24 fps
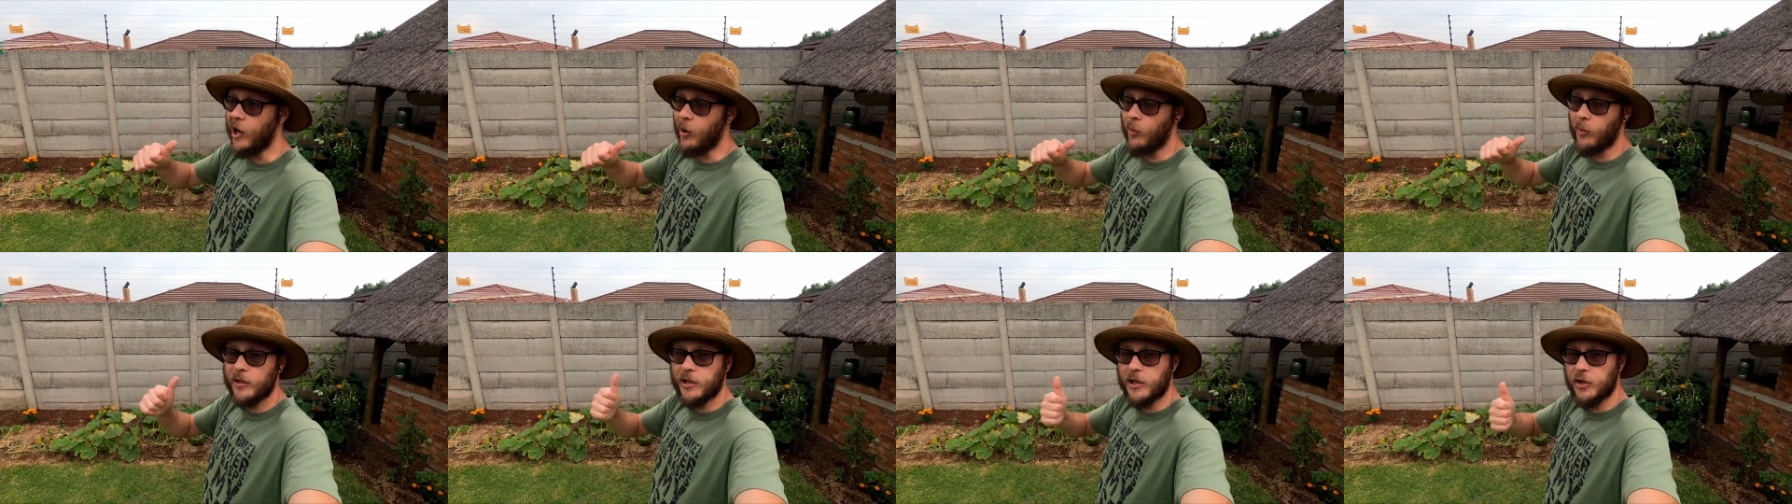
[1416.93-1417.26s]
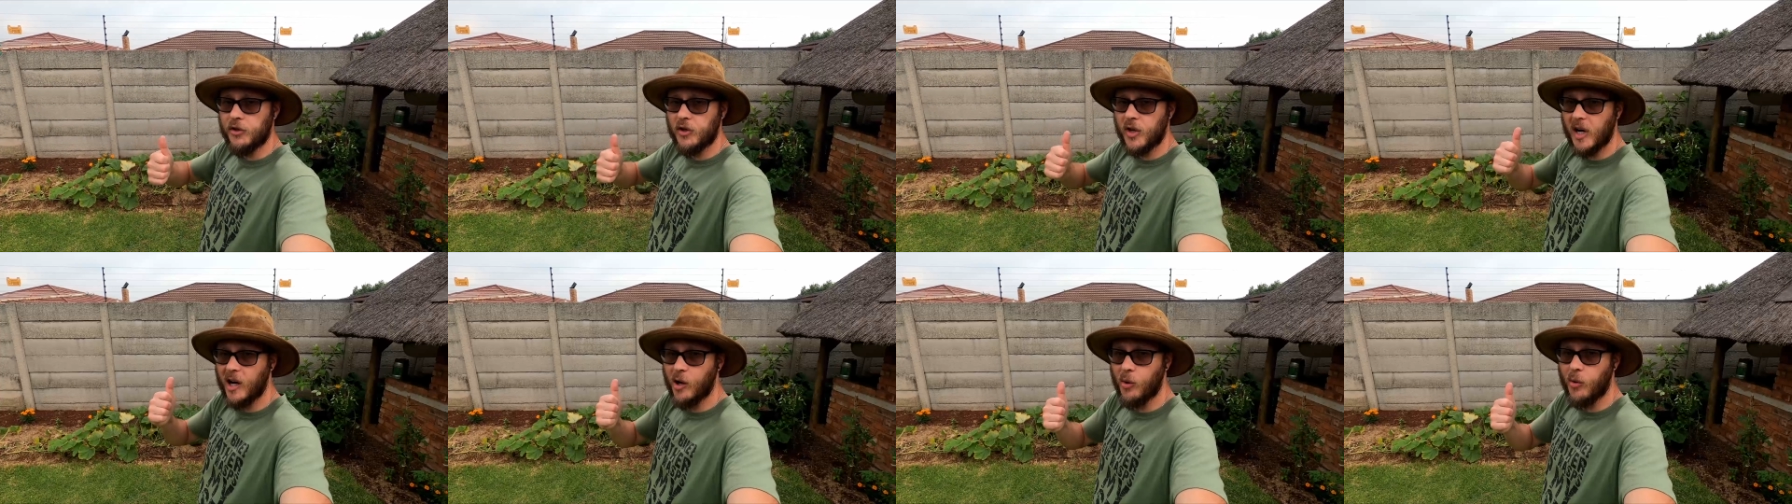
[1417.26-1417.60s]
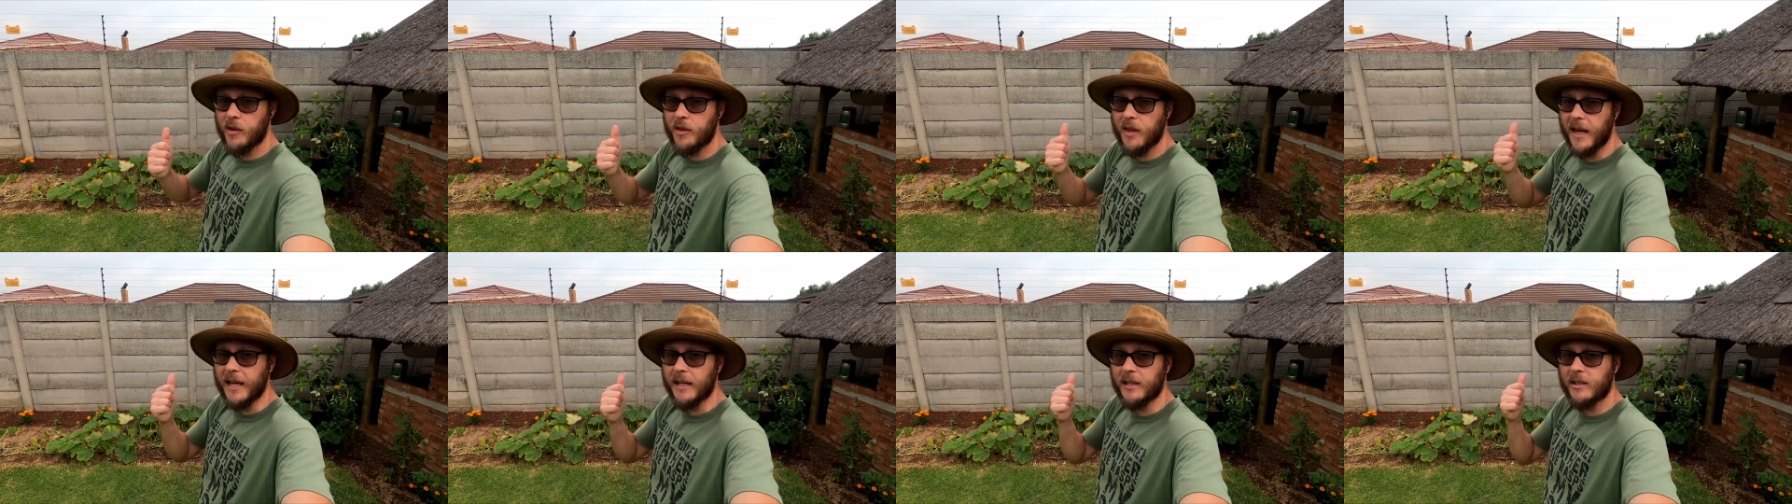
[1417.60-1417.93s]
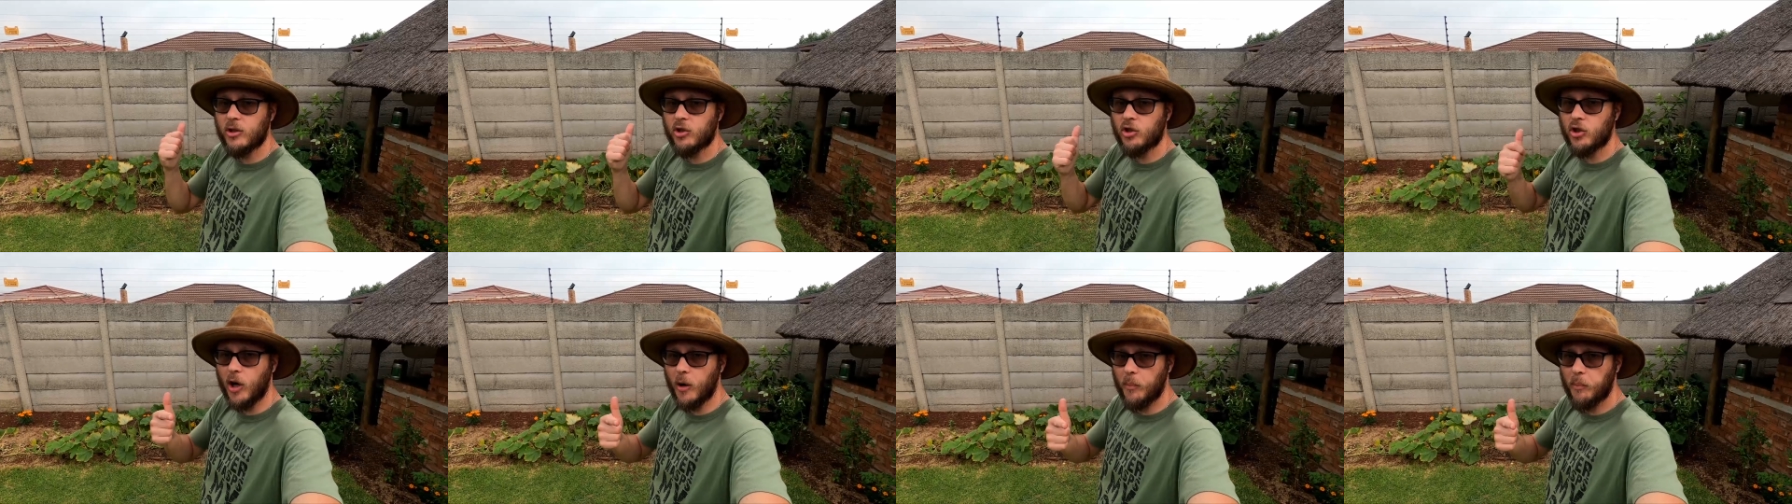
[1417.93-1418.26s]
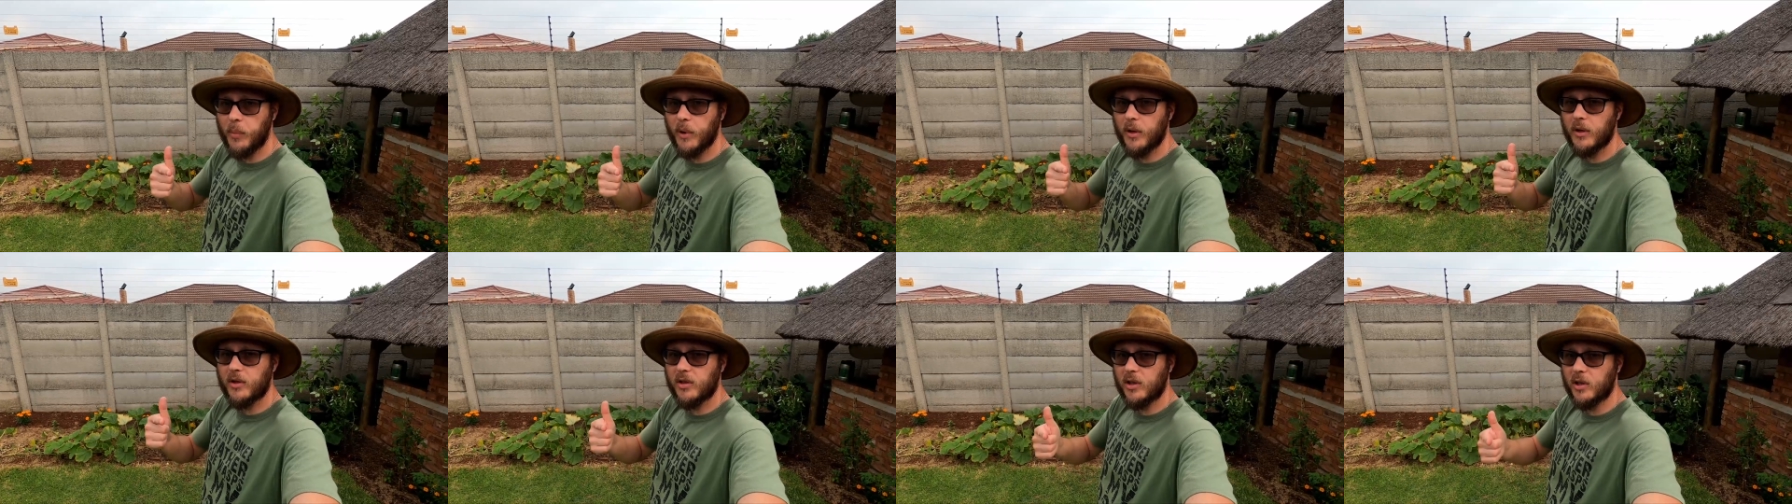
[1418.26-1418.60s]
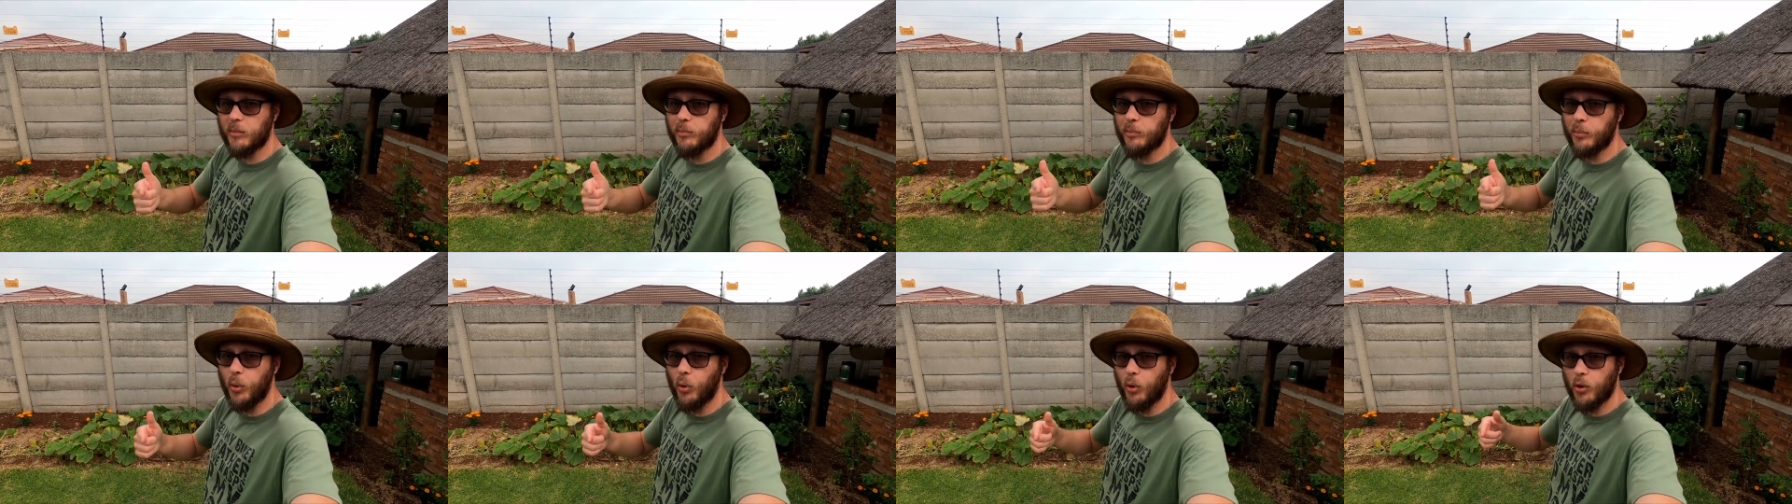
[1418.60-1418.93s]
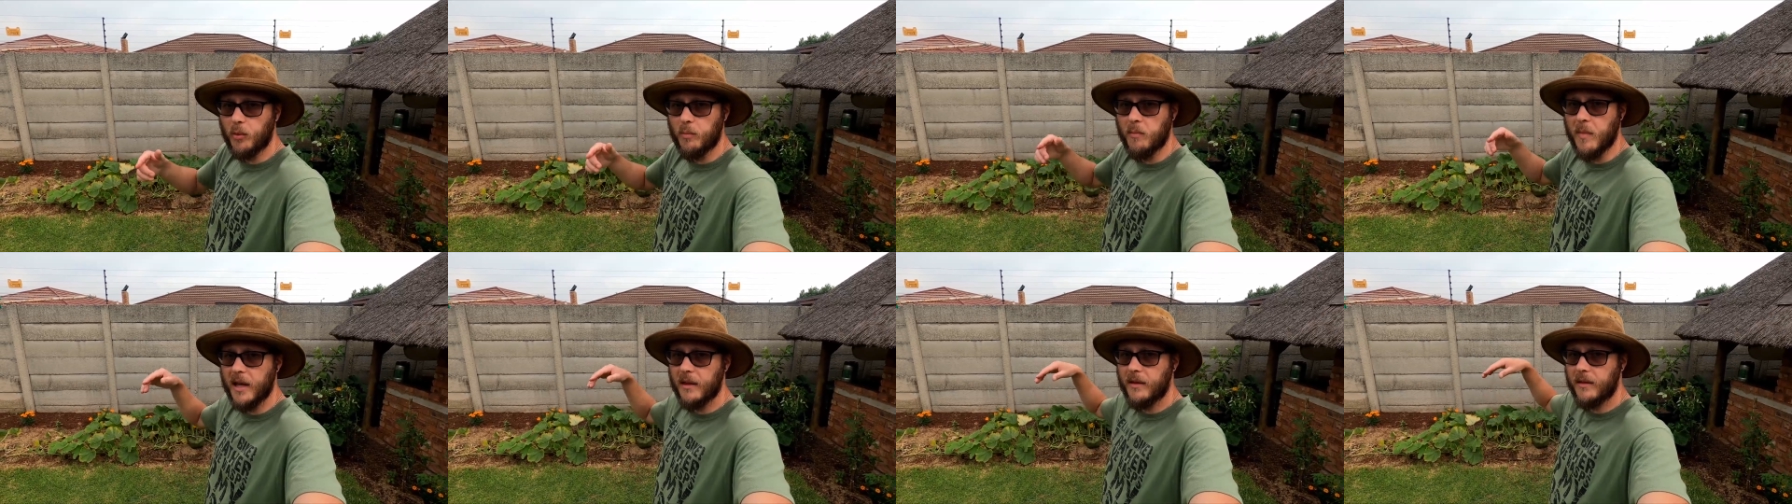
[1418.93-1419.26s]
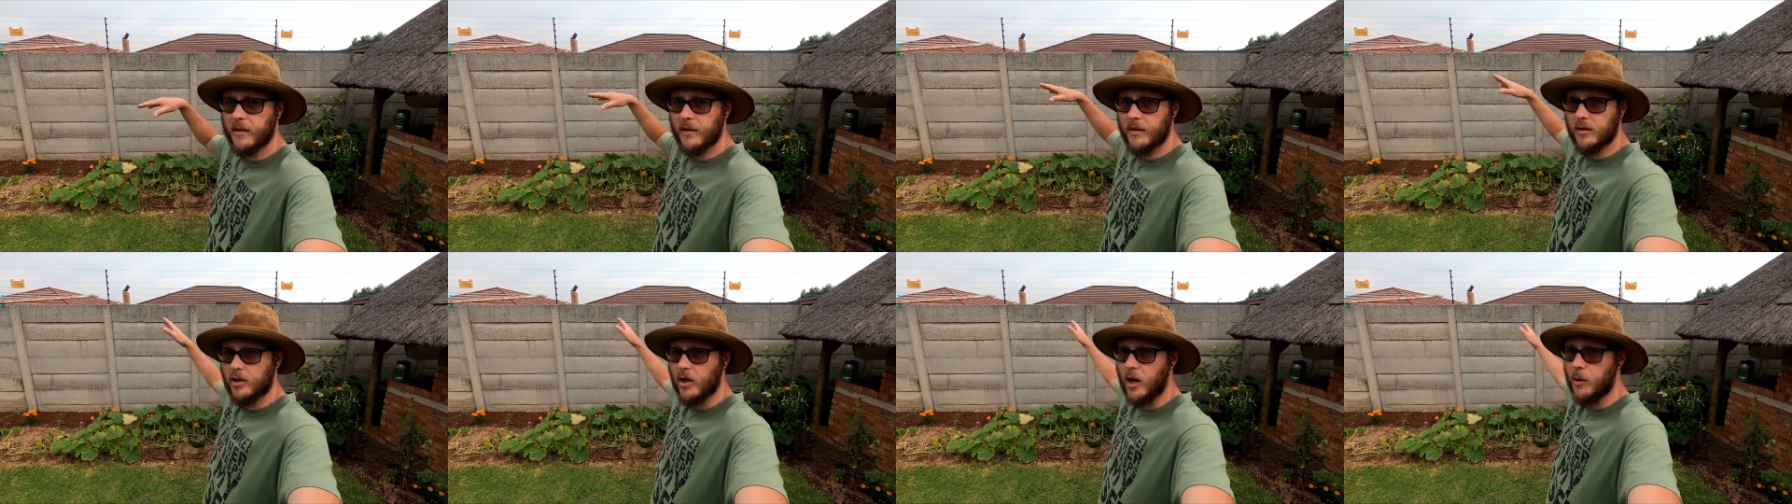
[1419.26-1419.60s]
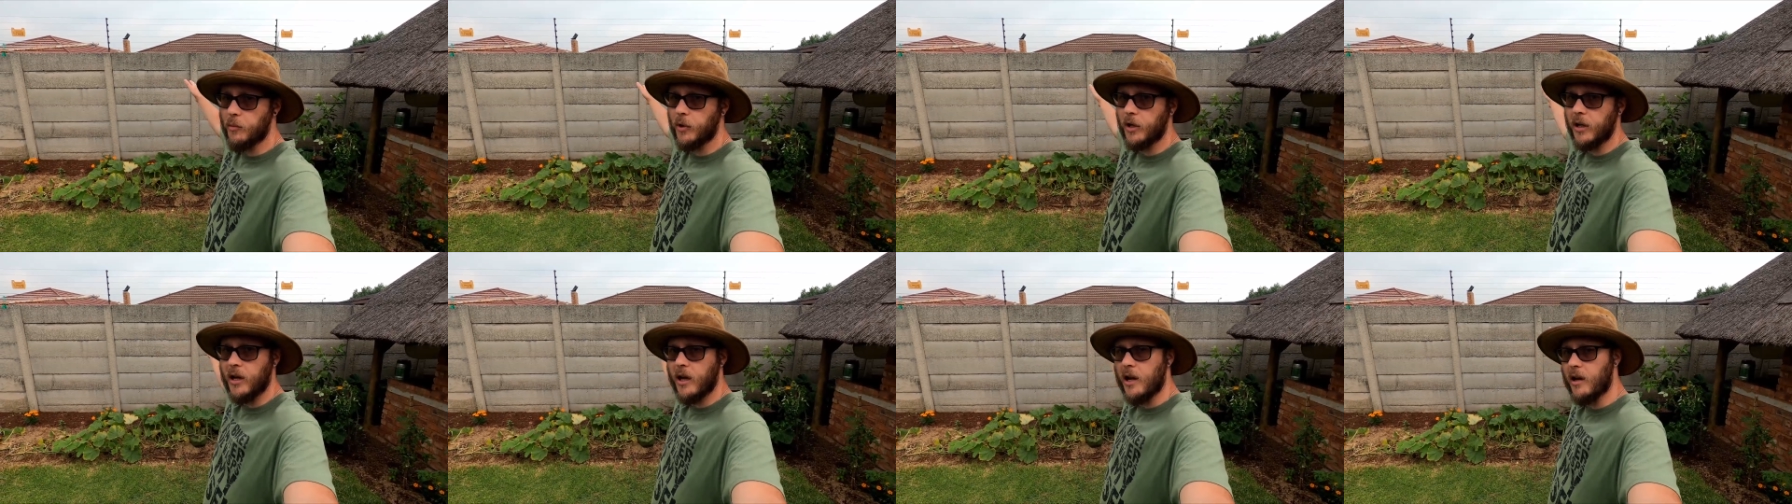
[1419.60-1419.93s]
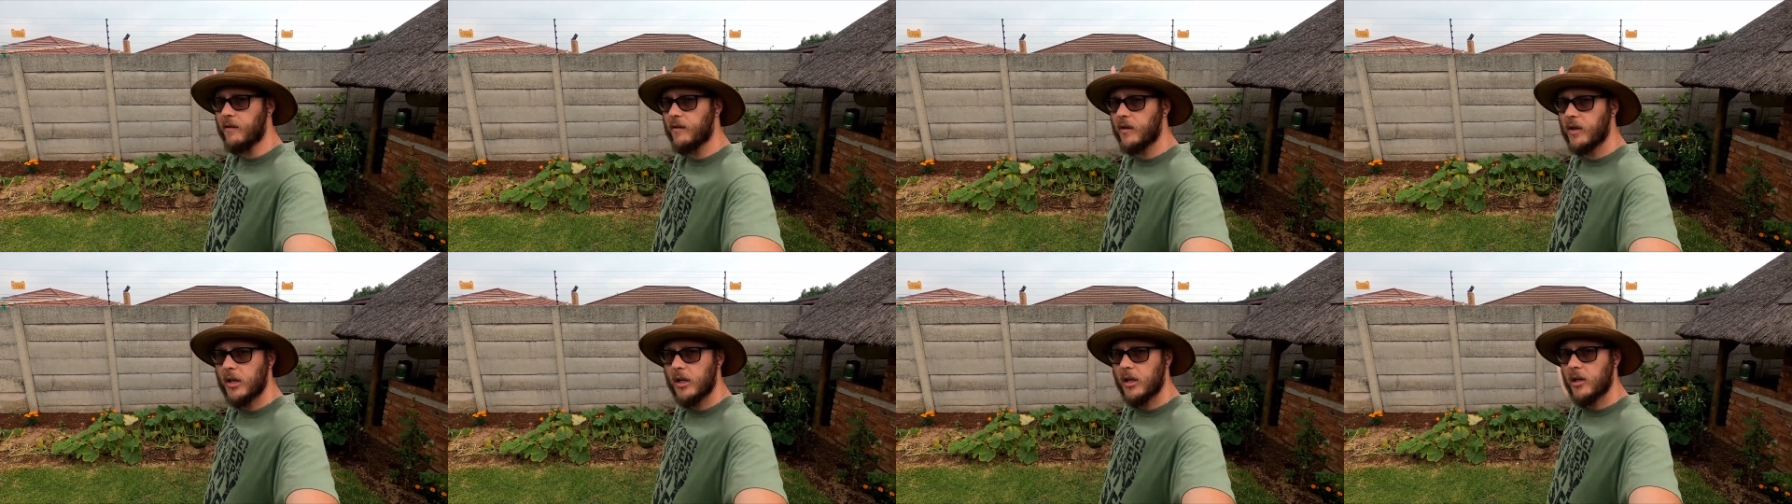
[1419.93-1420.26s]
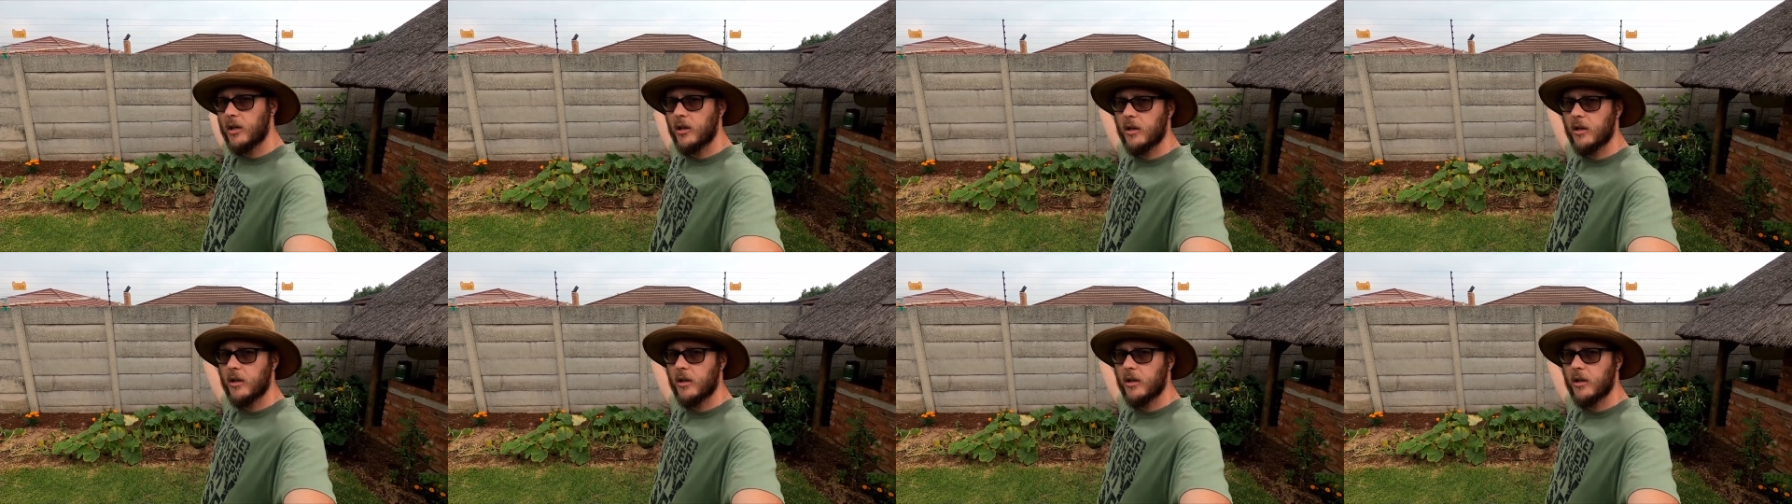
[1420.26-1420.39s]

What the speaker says: I want to try with a top support method. So I'm going to have